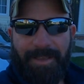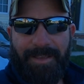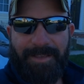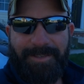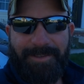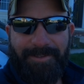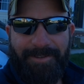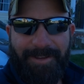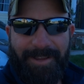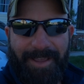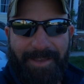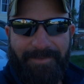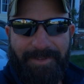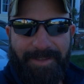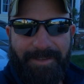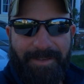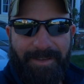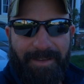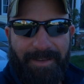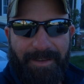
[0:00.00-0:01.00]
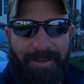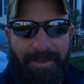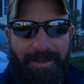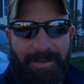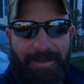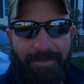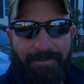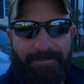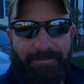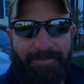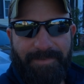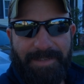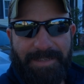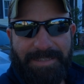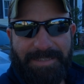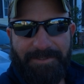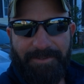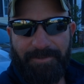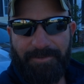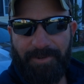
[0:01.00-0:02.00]
there you have it.
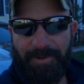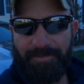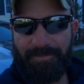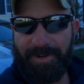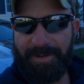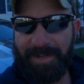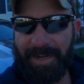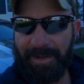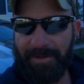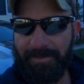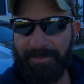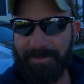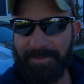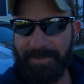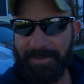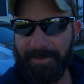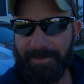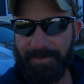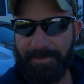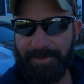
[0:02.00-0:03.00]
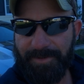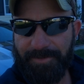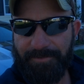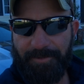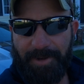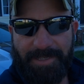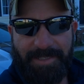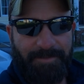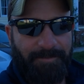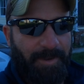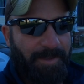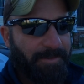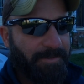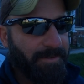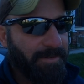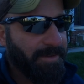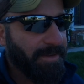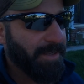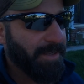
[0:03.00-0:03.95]
It's a little cold right now, so good racing weather.